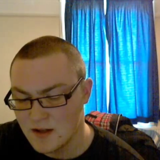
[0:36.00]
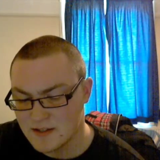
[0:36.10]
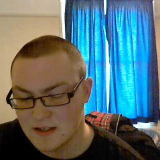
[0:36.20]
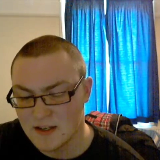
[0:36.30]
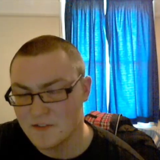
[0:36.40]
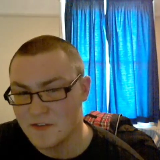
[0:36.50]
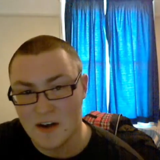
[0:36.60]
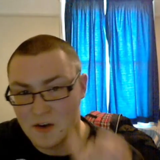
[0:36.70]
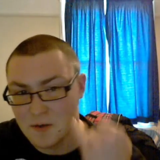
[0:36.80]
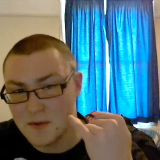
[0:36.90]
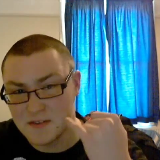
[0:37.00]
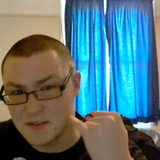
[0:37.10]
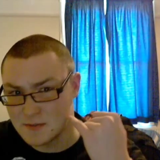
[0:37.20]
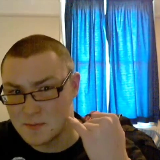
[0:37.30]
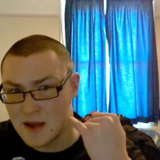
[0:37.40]
Didn't like the fact I got a bit of
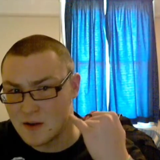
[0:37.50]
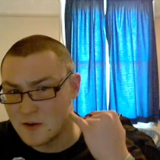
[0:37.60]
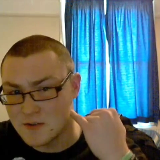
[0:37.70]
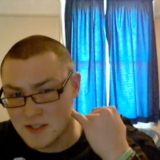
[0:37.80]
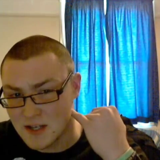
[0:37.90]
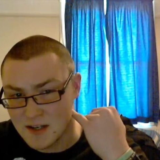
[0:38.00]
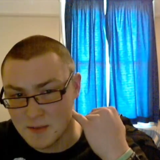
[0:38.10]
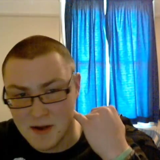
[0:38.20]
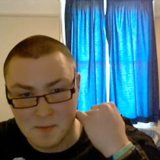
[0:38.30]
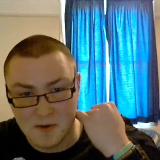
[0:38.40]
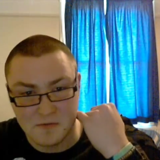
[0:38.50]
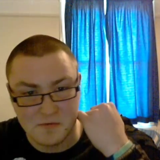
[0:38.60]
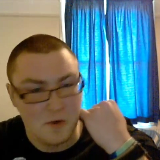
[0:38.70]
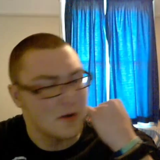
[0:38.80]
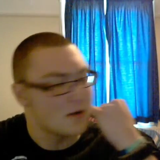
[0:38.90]
tobacco stuck at the back of my
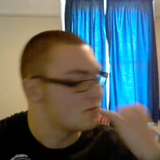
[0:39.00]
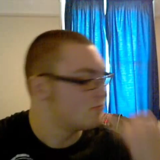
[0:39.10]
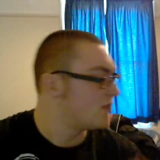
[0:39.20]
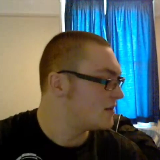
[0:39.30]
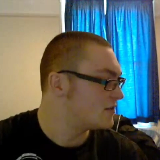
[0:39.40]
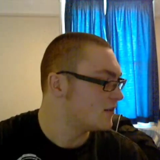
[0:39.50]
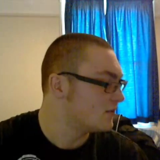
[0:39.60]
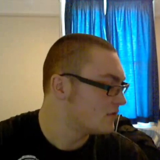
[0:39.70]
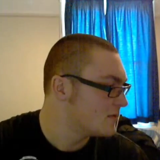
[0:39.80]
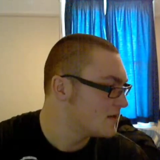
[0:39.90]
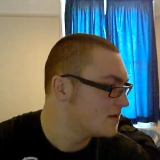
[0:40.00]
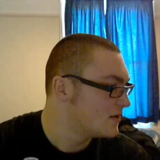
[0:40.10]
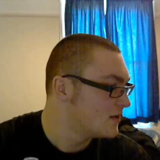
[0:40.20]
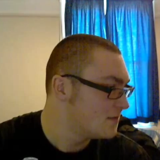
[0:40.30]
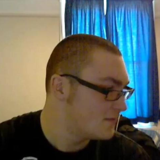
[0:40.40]
throat and I was retching for a bit.
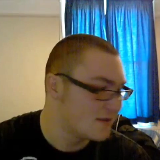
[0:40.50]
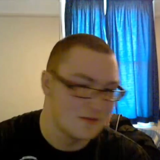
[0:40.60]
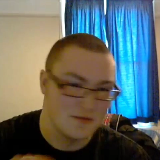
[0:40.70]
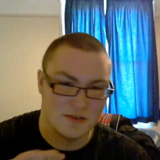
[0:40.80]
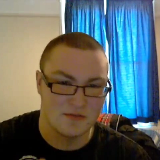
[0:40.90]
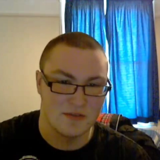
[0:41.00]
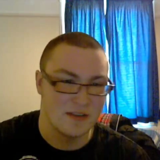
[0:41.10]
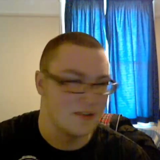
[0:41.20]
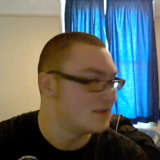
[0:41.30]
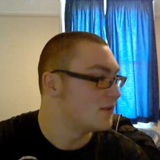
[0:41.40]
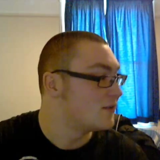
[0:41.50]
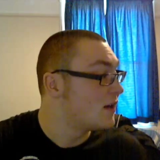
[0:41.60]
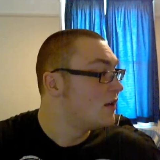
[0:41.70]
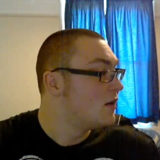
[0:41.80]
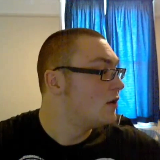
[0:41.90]
But you don't really need to know that.